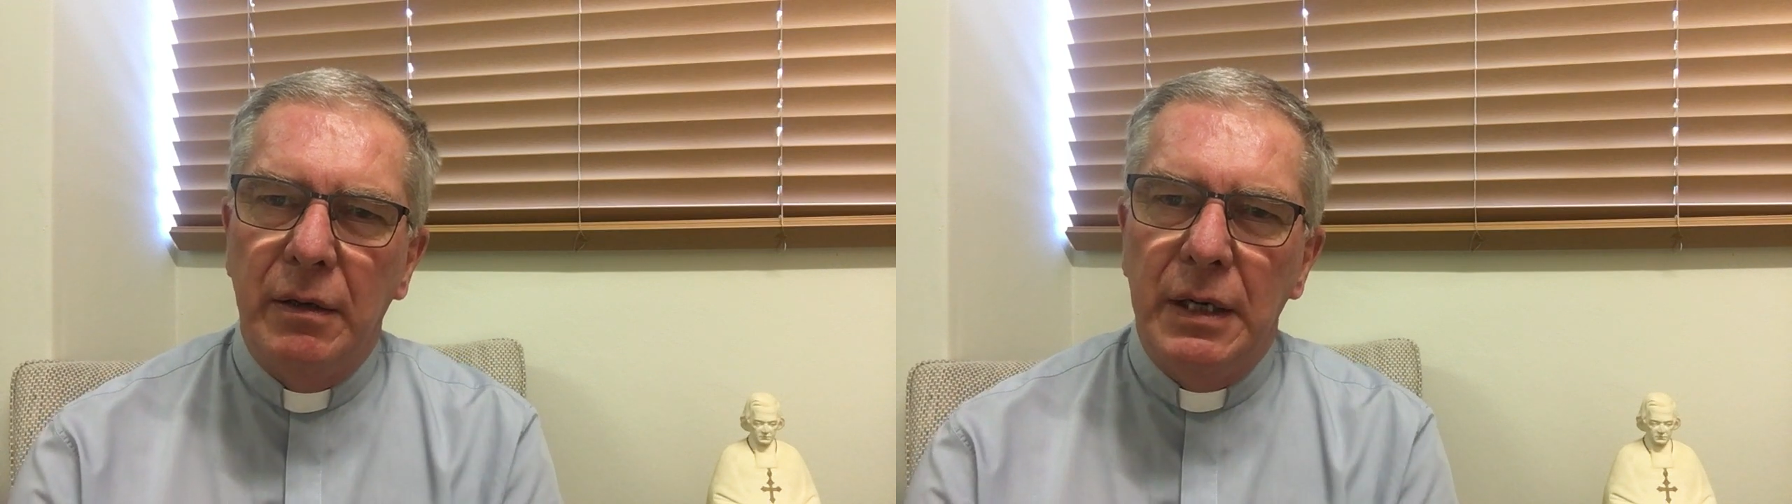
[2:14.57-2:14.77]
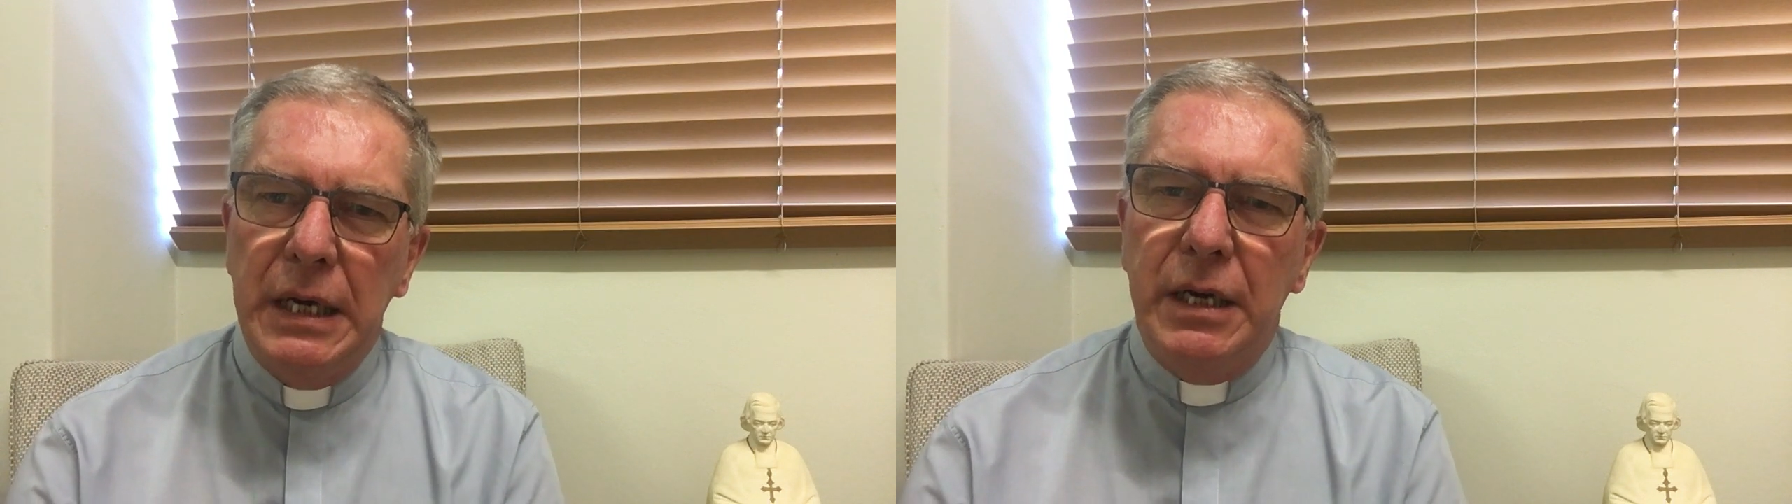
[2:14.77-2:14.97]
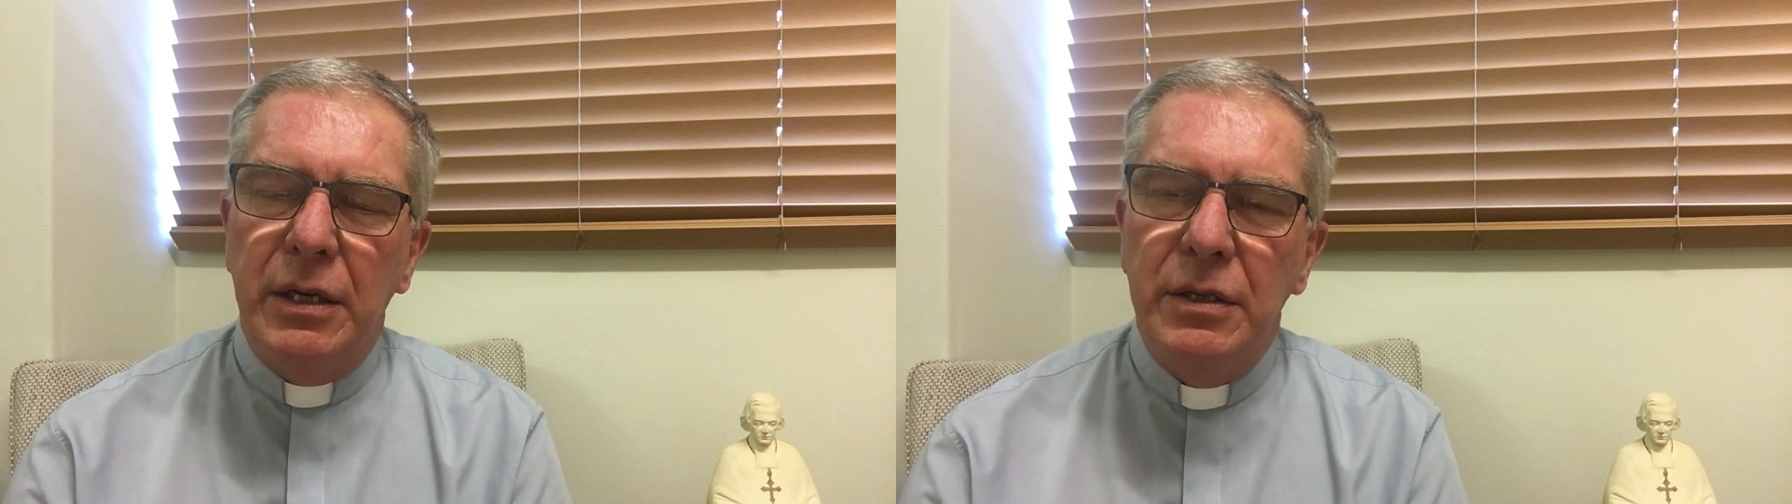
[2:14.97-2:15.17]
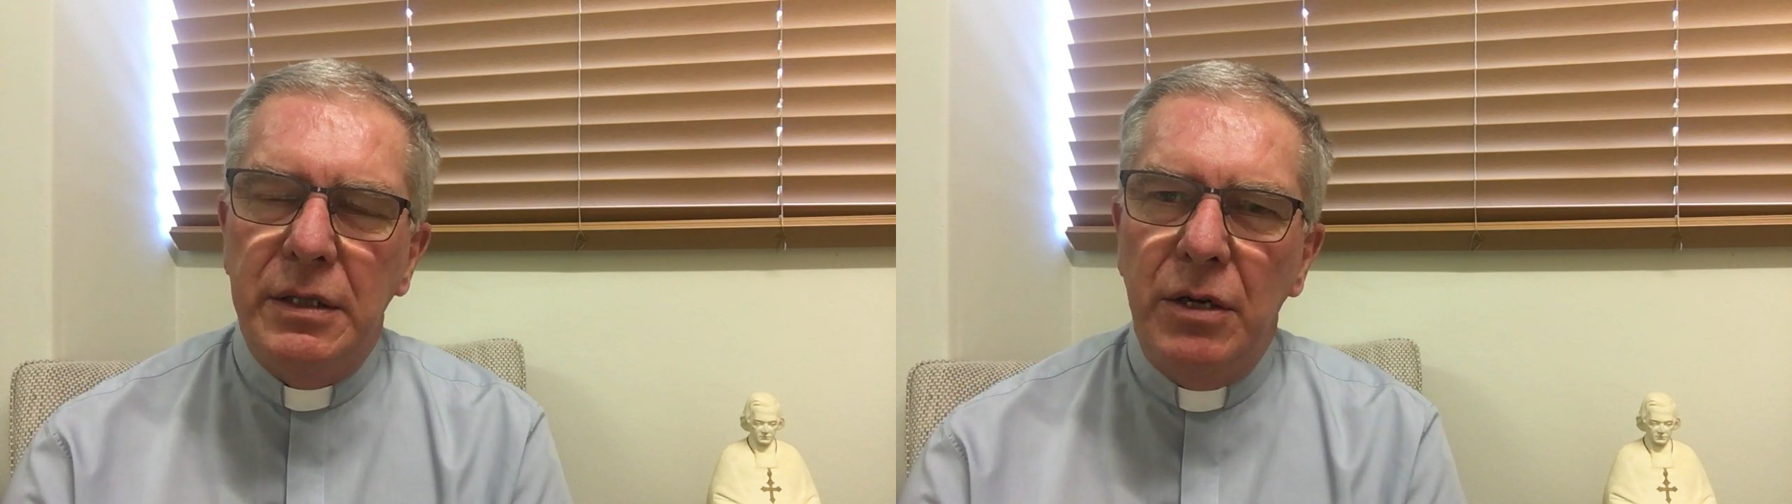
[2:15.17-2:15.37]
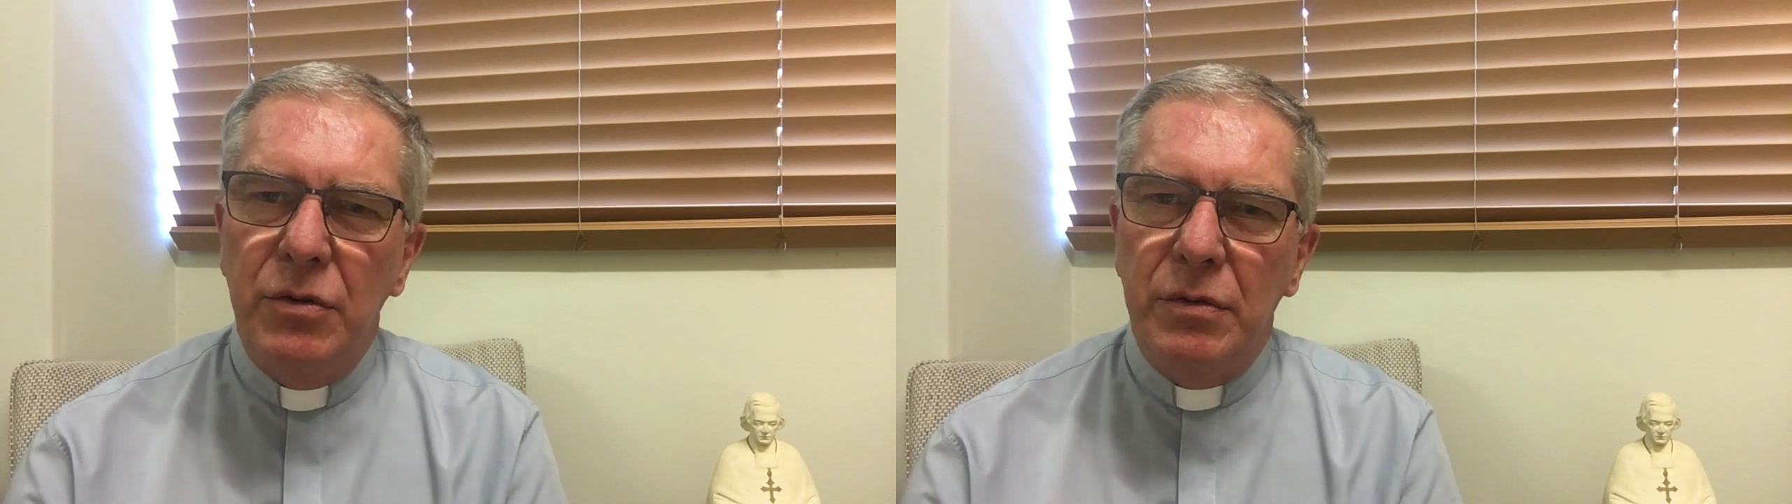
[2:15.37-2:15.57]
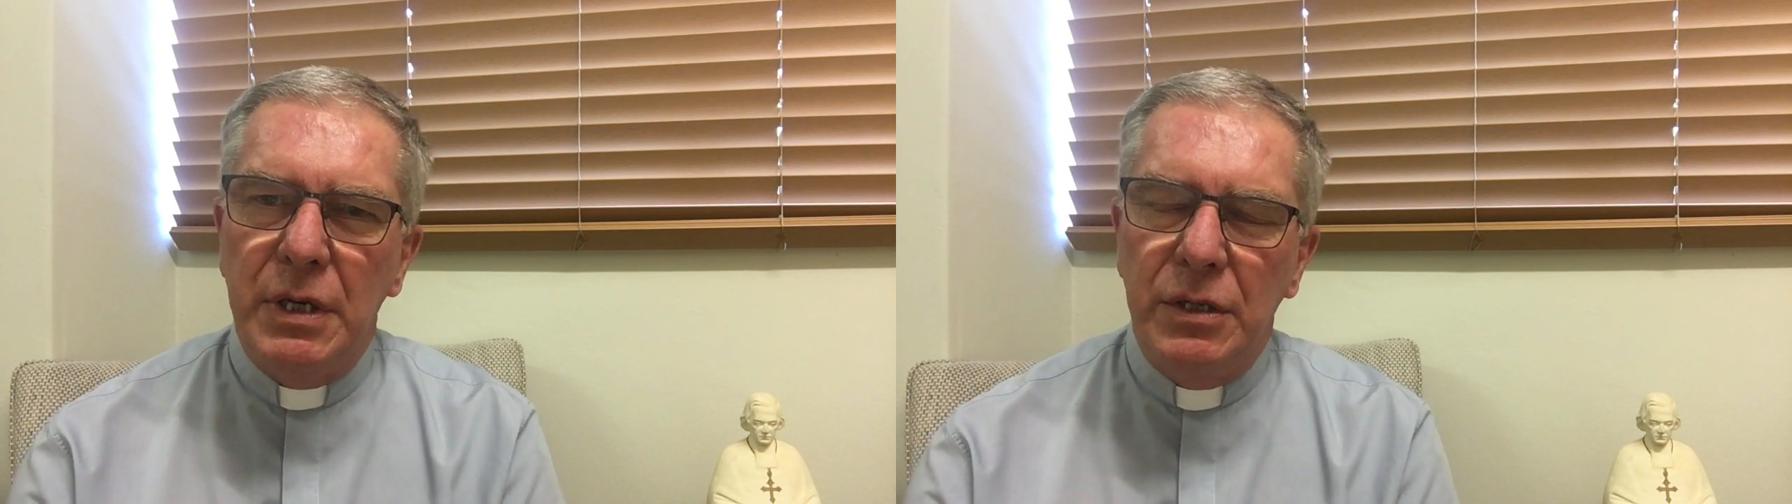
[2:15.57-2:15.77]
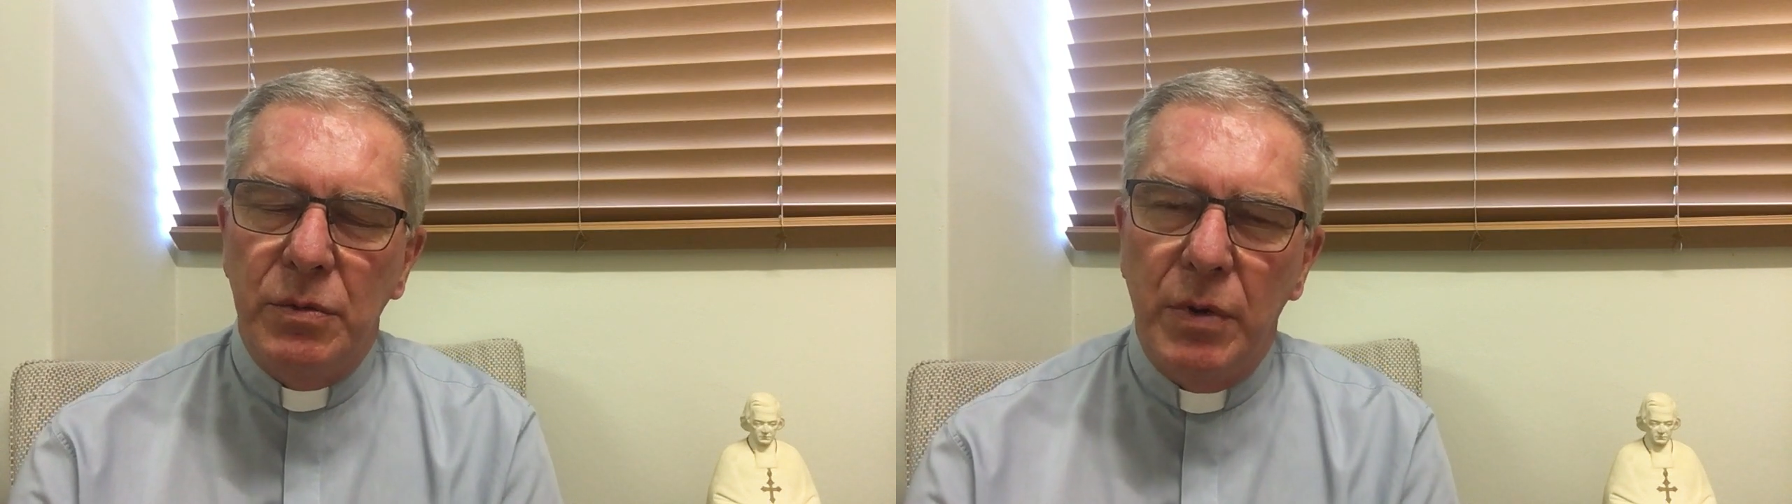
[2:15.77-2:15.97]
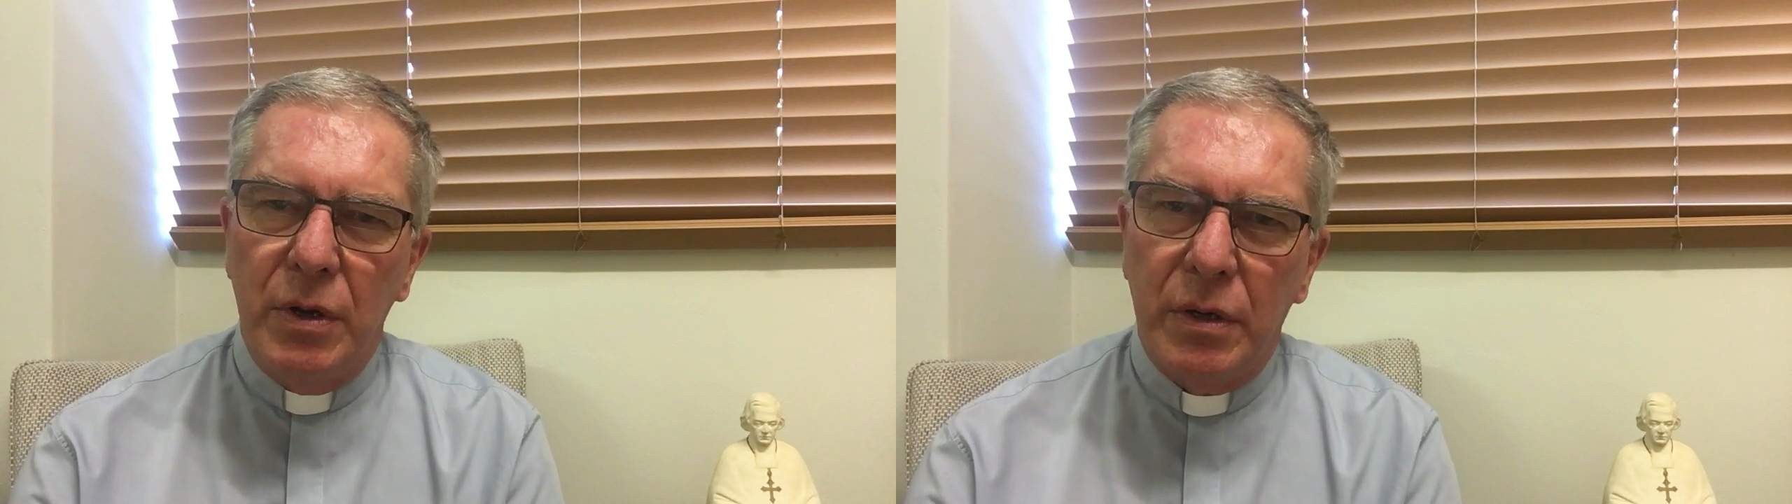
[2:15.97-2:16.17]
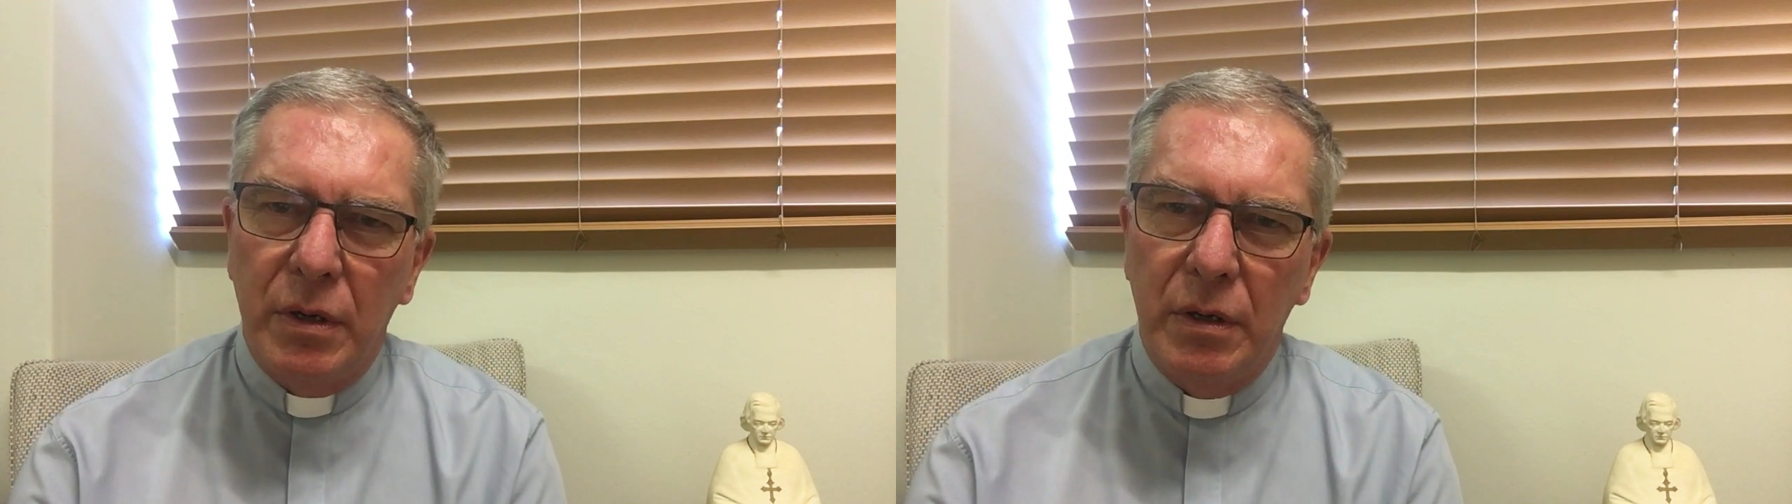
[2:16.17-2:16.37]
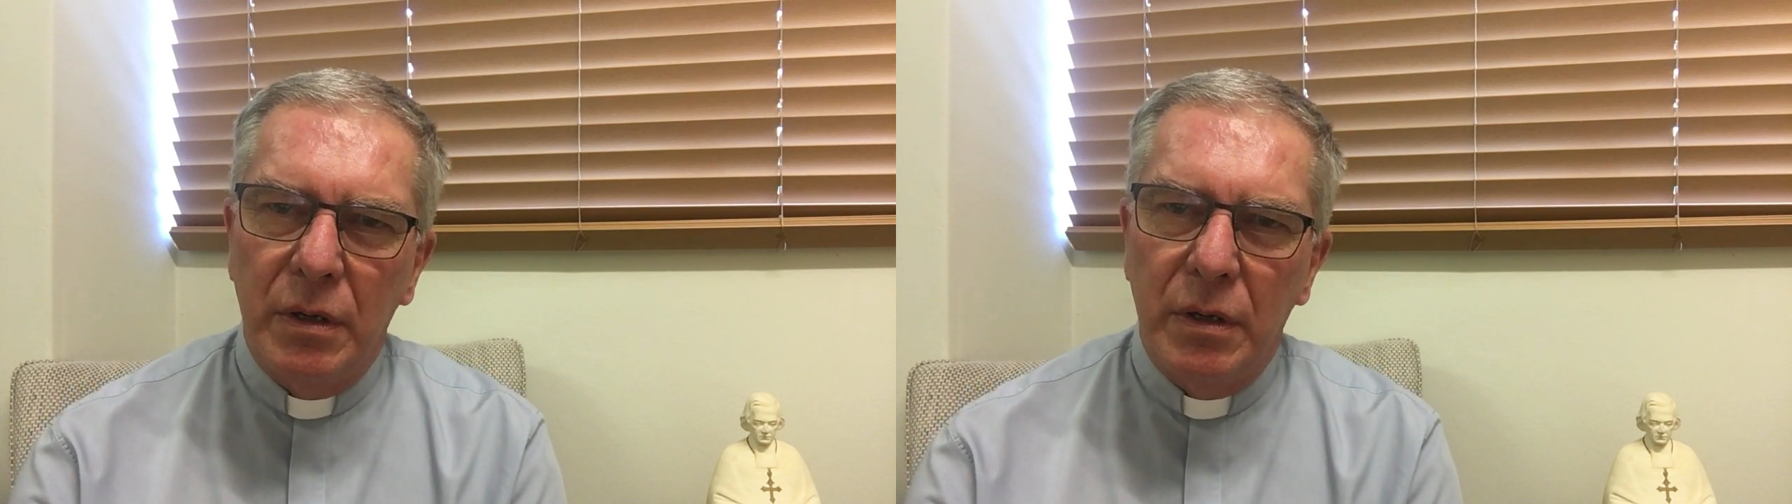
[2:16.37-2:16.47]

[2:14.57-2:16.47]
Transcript: he continued his work.